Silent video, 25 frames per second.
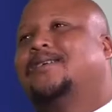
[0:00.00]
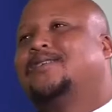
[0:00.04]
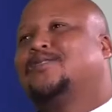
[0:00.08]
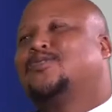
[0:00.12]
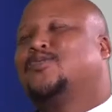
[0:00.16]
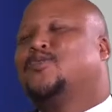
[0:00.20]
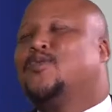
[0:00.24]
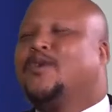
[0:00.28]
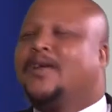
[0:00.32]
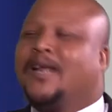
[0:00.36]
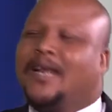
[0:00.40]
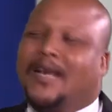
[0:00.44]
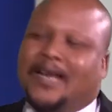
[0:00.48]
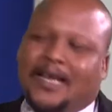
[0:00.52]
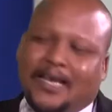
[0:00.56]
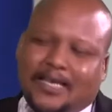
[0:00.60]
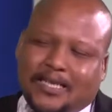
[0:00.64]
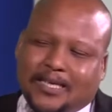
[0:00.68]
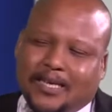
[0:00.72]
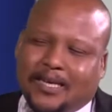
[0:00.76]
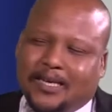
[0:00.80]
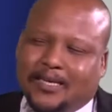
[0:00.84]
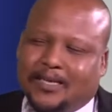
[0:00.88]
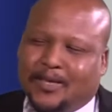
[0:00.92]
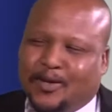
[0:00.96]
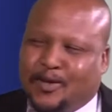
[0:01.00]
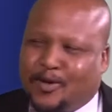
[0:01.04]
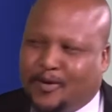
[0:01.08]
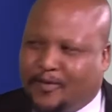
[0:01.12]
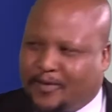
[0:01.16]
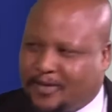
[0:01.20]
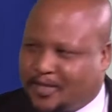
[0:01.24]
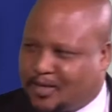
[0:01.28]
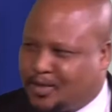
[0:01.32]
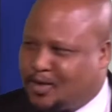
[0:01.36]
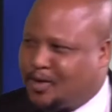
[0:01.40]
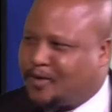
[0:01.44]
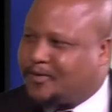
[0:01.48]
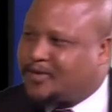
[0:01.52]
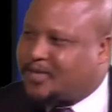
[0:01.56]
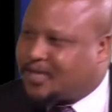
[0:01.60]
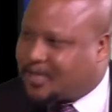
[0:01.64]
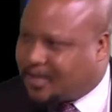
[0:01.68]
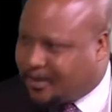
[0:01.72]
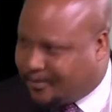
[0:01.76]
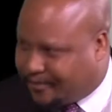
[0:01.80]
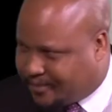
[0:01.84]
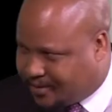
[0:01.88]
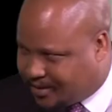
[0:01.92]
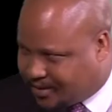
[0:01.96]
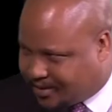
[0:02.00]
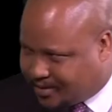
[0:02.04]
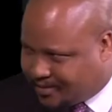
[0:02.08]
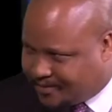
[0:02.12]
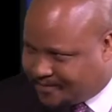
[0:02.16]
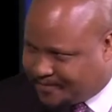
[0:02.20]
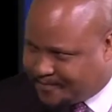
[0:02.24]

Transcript: so you're a lecturer at the University of South Africa?